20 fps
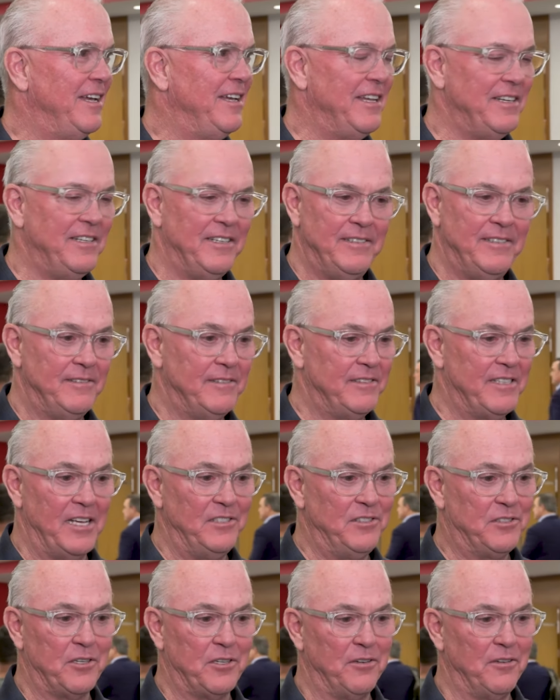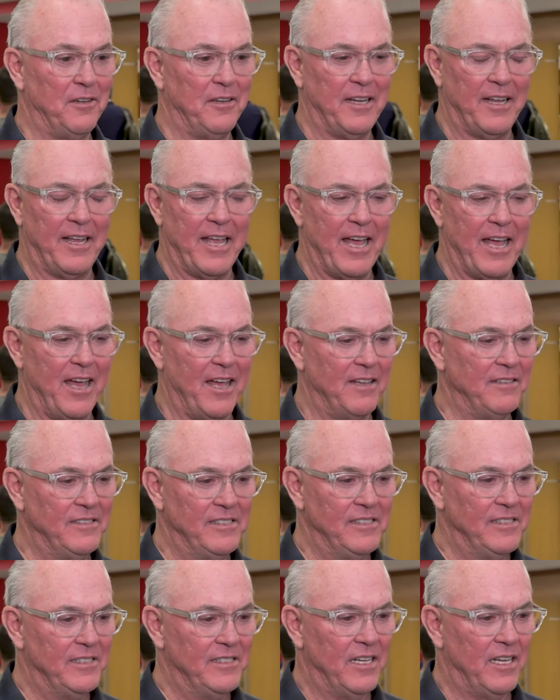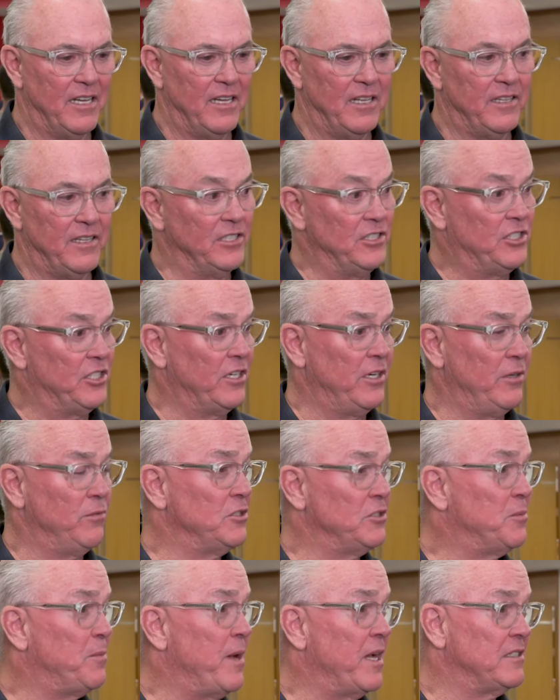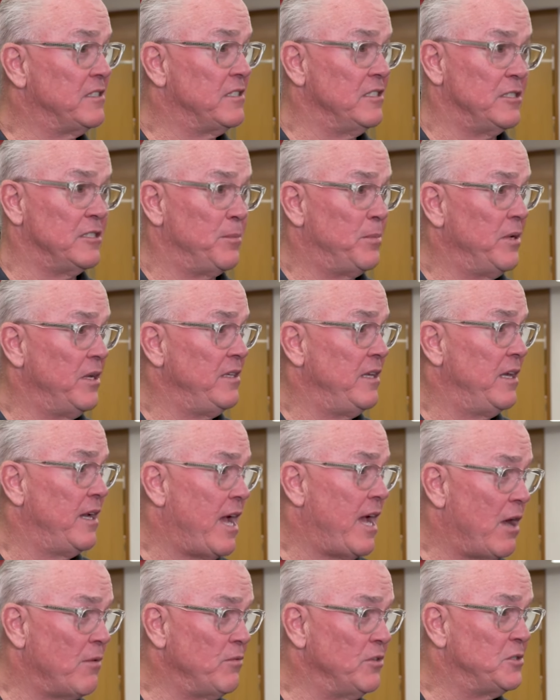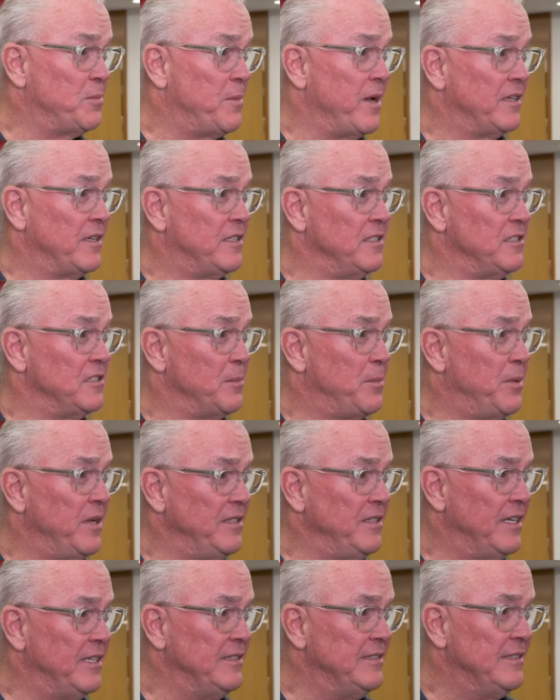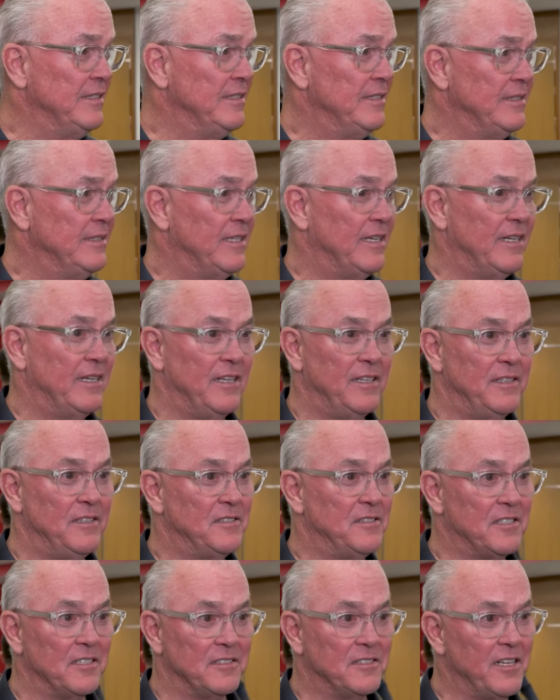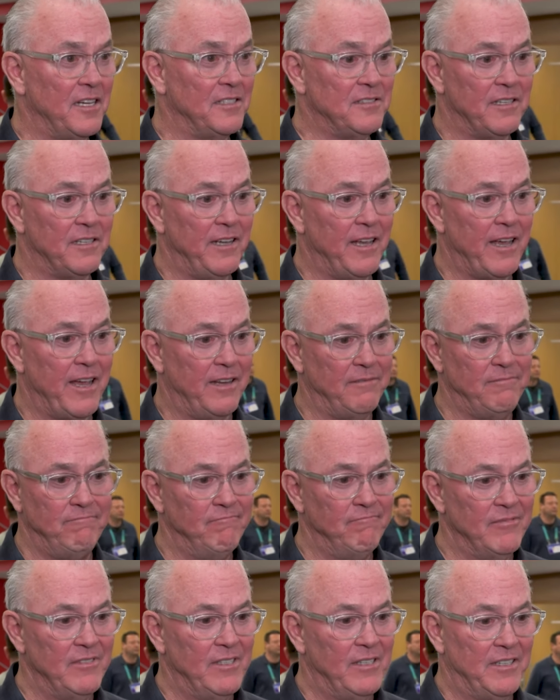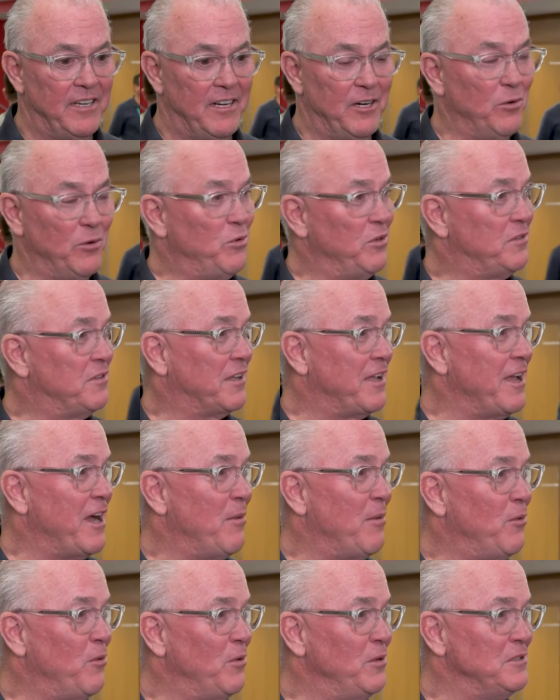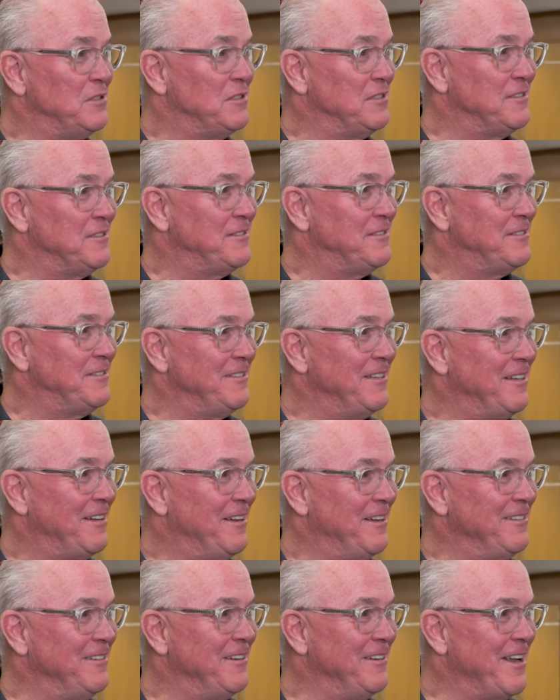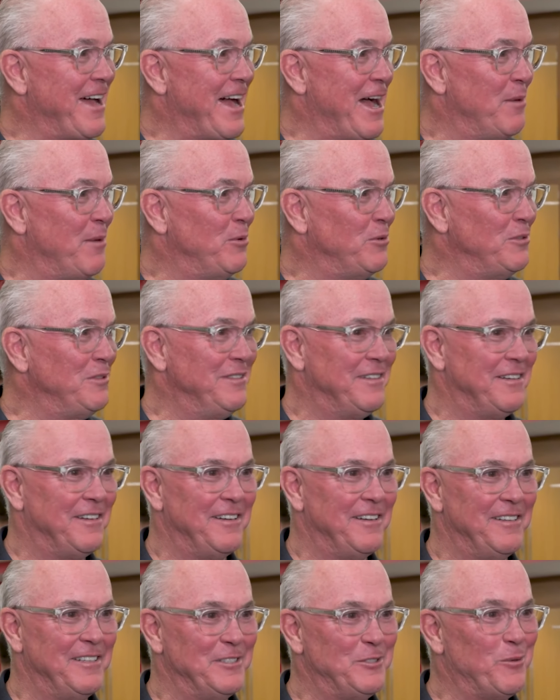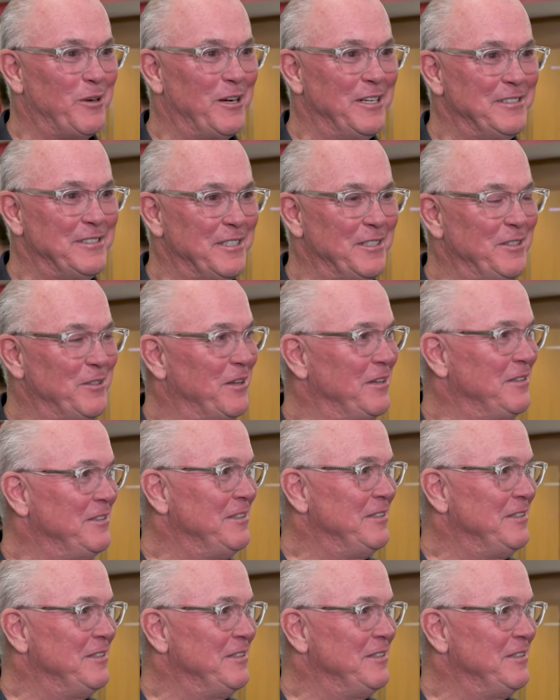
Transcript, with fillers: and he's certainly a guy uh, that Jerry respects his opinion. I respect his opinion. Uh, the success he had here with the Cowboys is undeniable. that's why he's in the